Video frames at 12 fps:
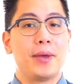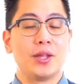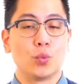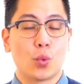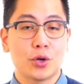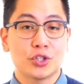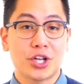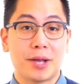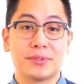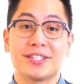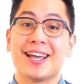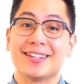paint
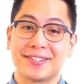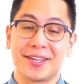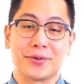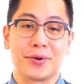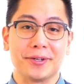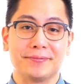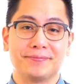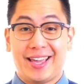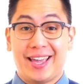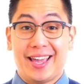workshops, etc.